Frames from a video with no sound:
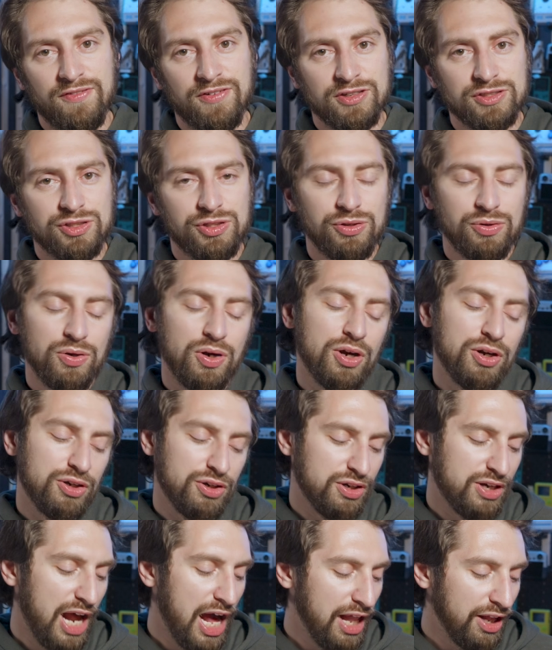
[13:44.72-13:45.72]
For
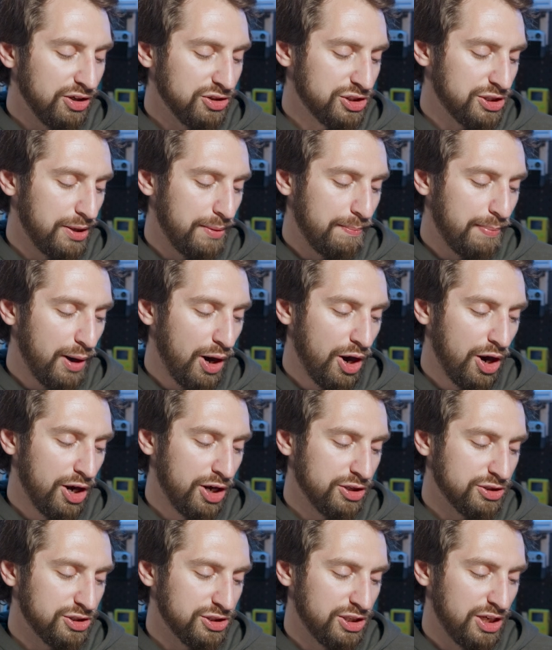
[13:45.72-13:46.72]
$200 in
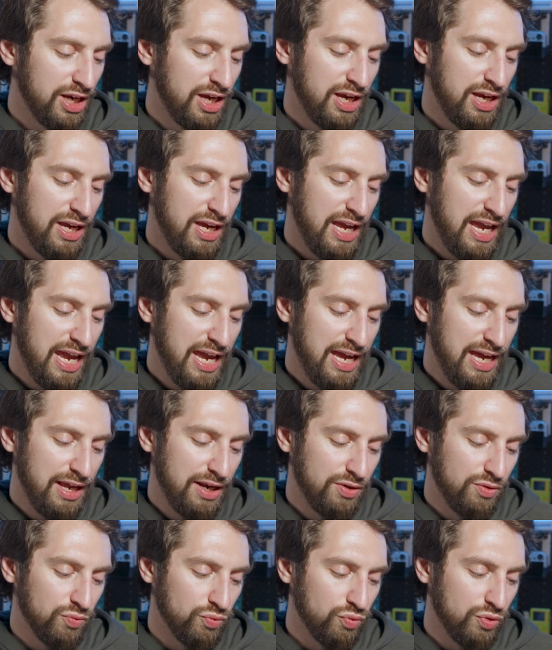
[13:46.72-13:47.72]
parts,
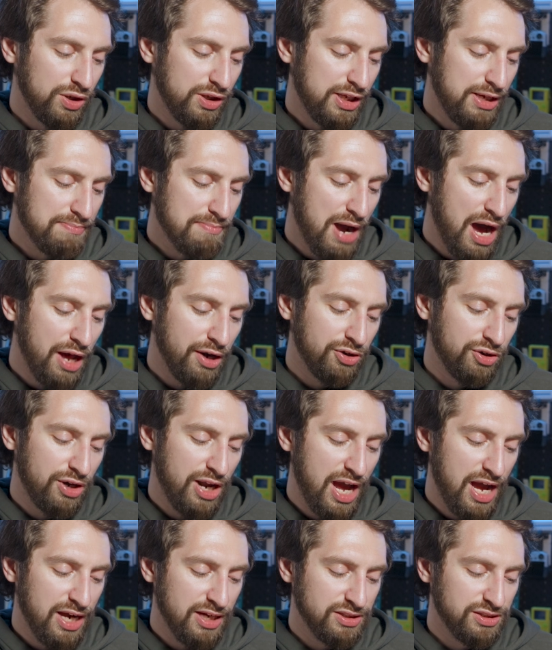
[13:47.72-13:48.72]
it really
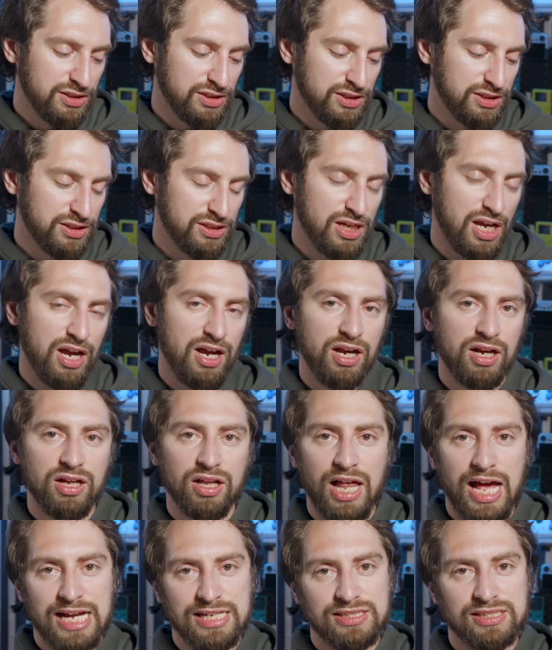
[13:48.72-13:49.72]
modernizes a
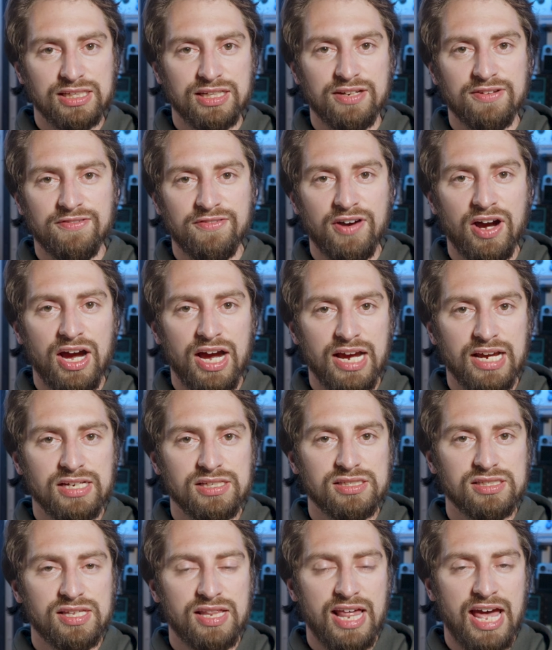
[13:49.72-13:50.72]
classic
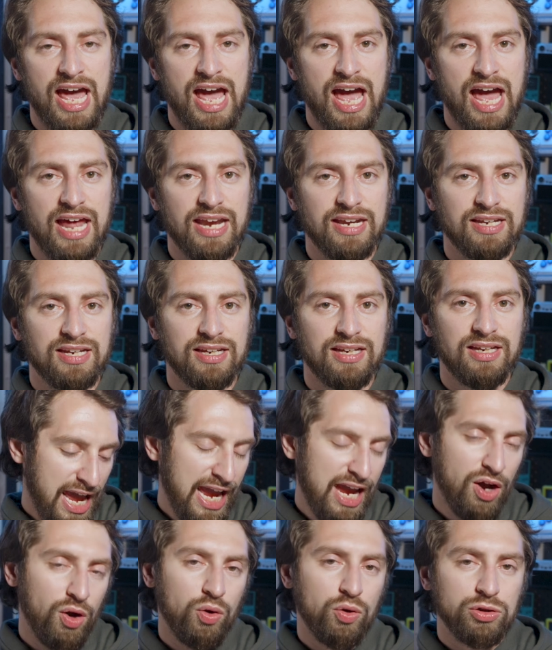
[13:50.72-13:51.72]
device that
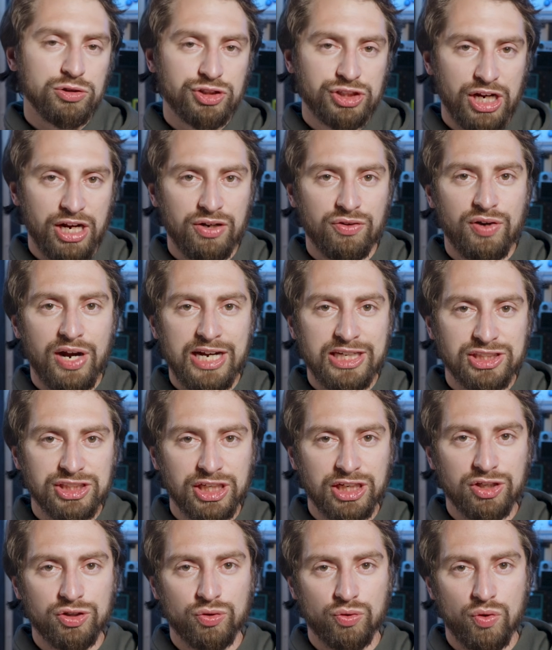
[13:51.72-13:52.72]
a whole
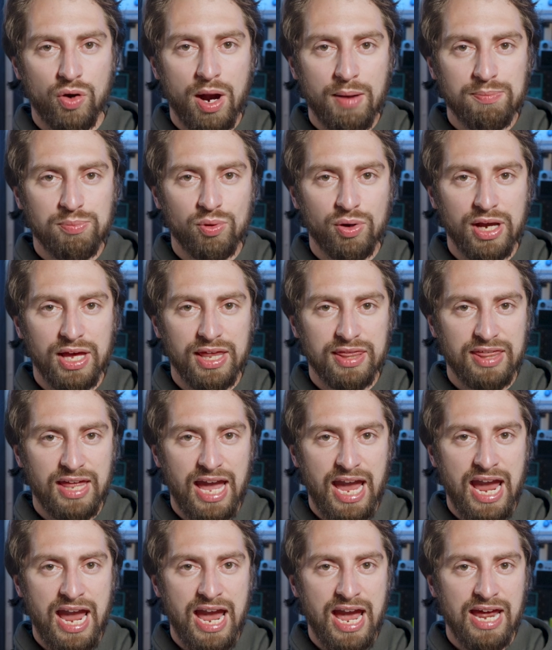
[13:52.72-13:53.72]
generation grew up with,
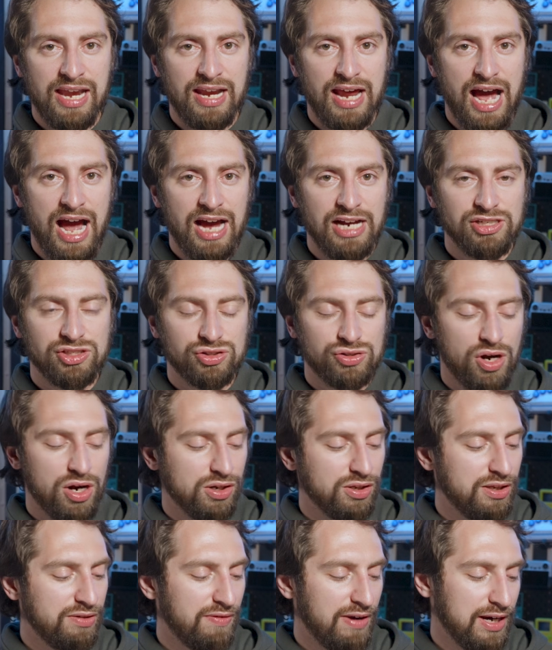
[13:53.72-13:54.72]
and I
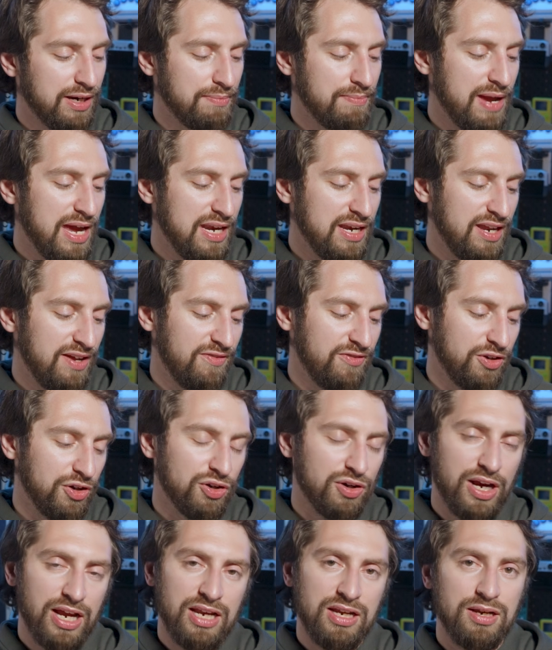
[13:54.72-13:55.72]
strongly recommend, if
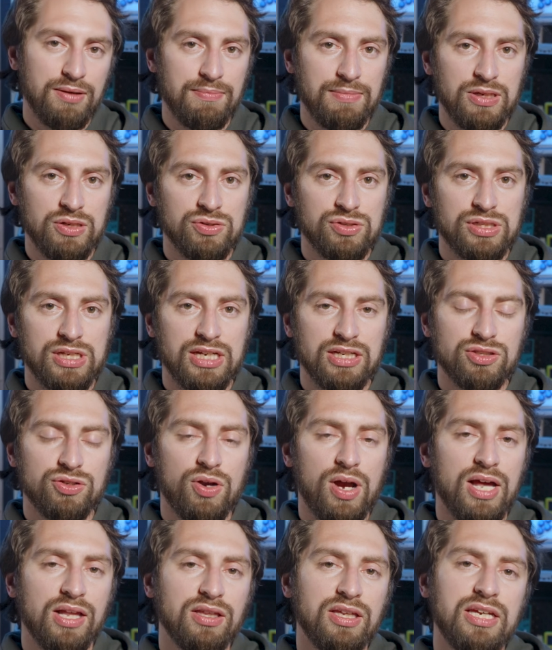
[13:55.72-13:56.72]
you're into music,
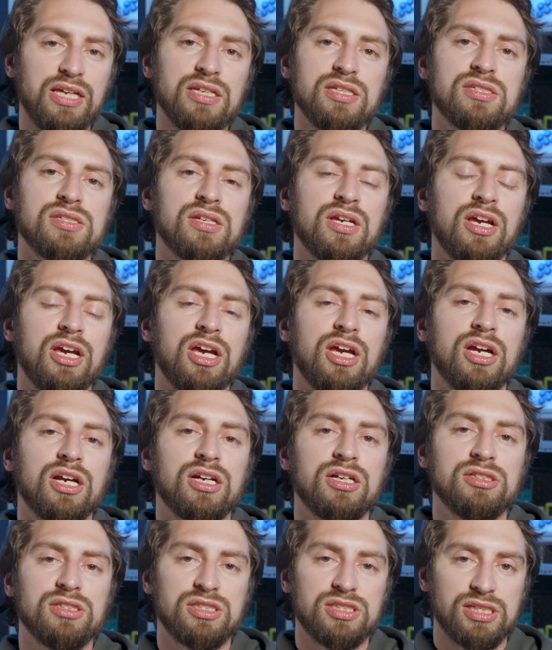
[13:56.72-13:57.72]
to at least
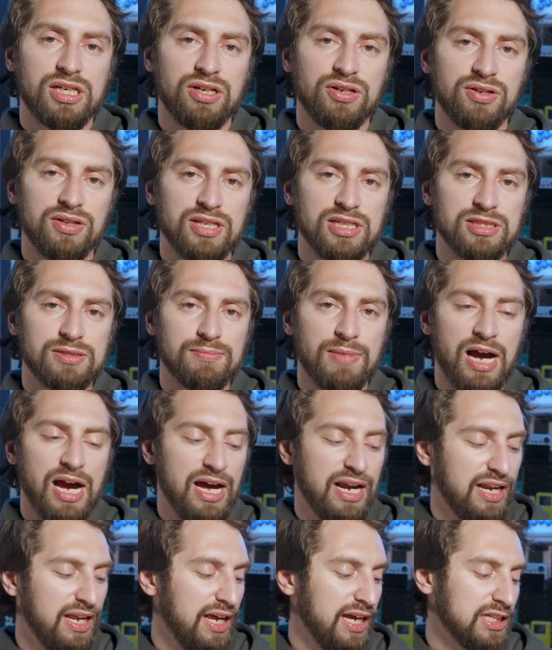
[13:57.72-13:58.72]
consider this
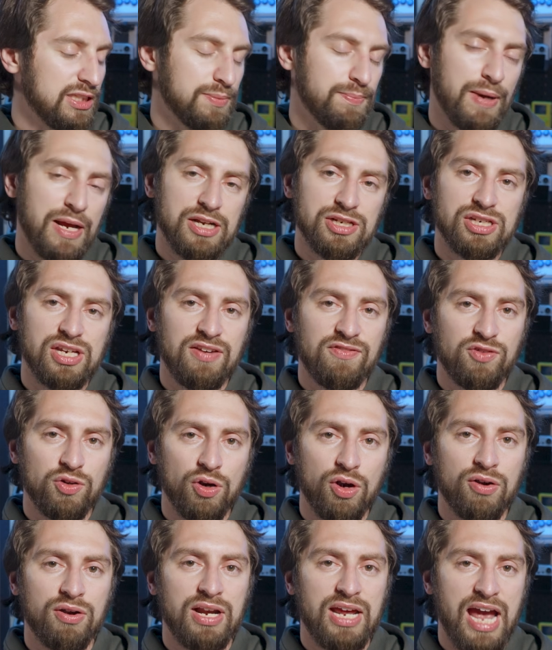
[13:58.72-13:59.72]
mod, especially if you
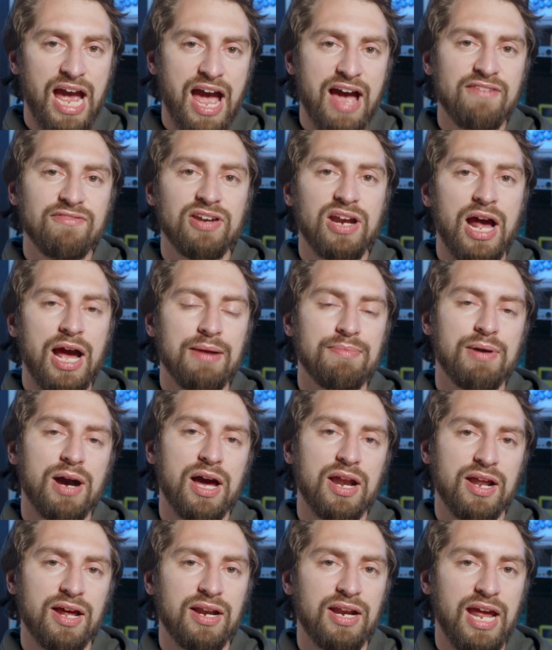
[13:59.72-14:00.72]
already have an
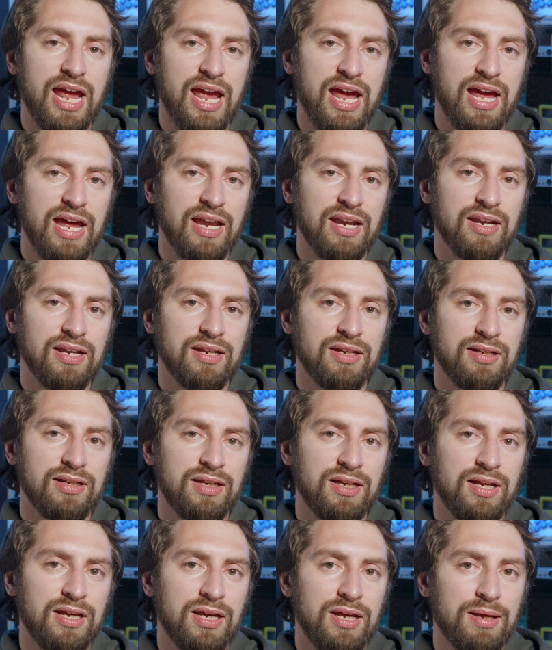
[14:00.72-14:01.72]
iPod on hand,
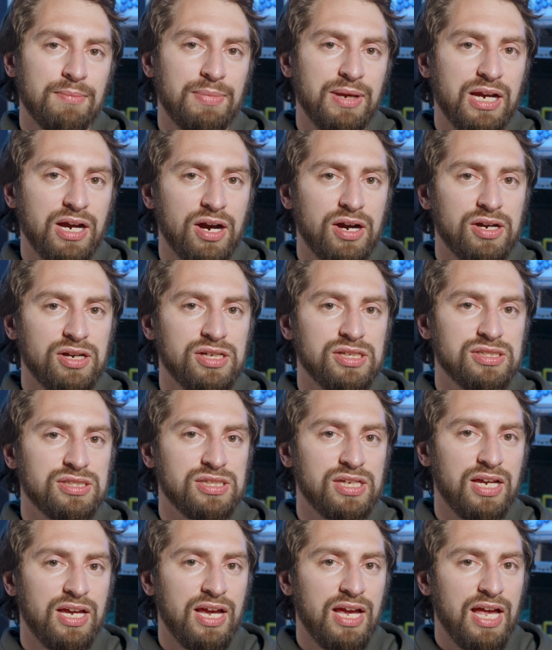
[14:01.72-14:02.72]

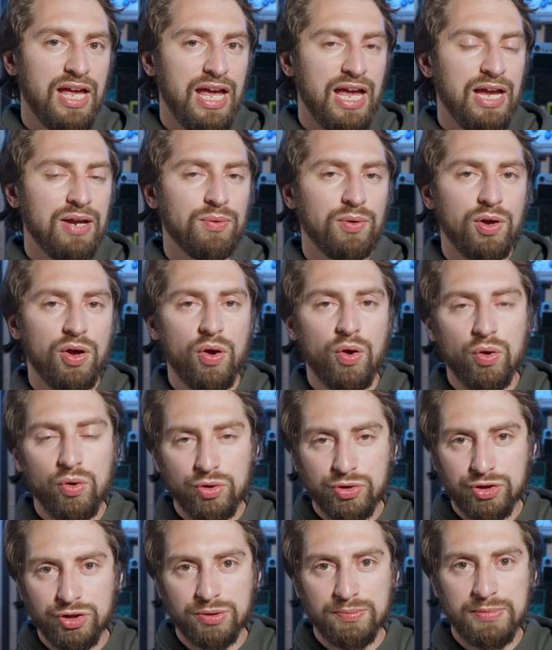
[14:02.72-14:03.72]
because it will
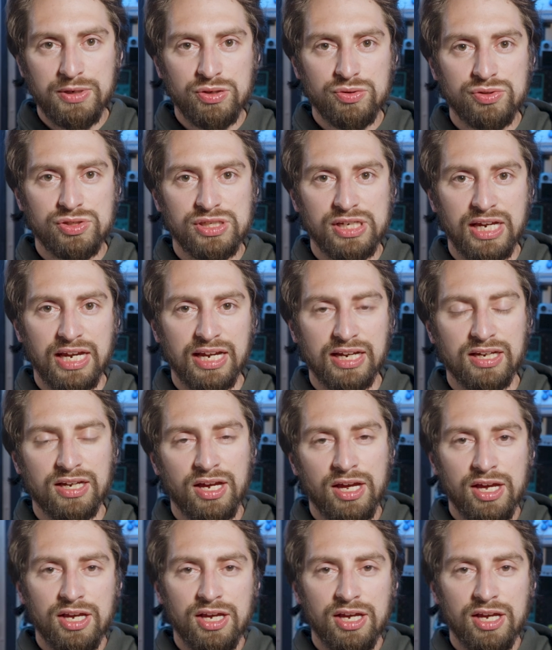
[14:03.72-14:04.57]
hold your music.